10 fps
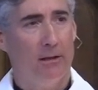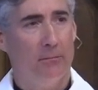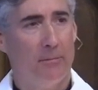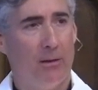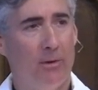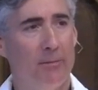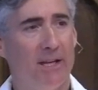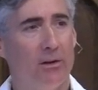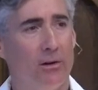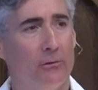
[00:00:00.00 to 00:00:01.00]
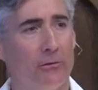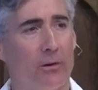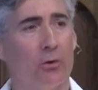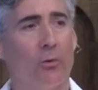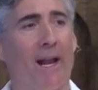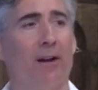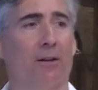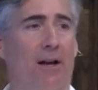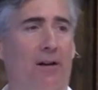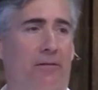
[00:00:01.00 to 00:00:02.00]
May we be called to greater
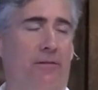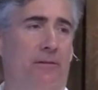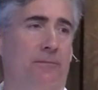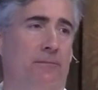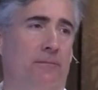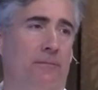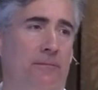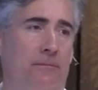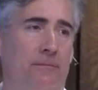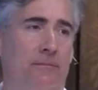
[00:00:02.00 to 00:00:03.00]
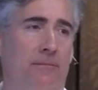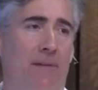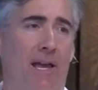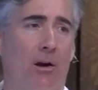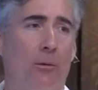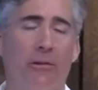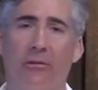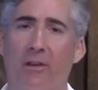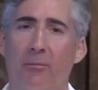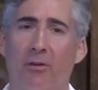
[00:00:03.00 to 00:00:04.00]
love and always
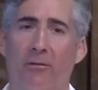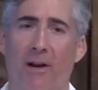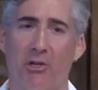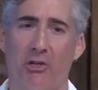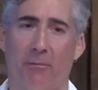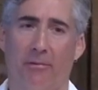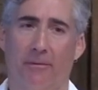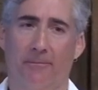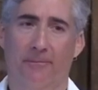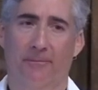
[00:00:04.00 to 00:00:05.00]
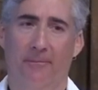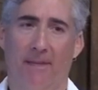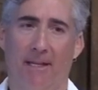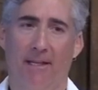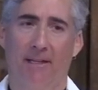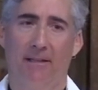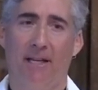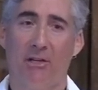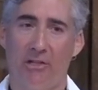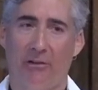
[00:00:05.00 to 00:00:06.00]
deeper friendship.
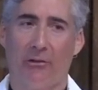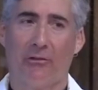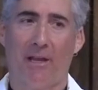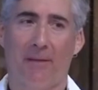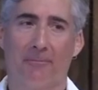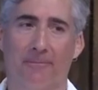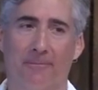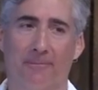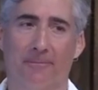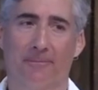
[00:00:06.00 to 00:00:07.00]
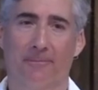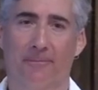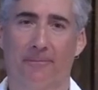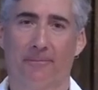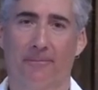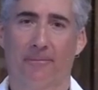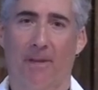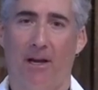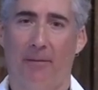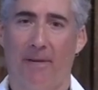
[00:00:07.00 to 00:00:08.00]
In Jesus' name,
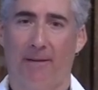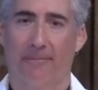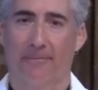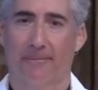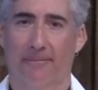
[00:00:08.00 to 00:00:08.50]
amen.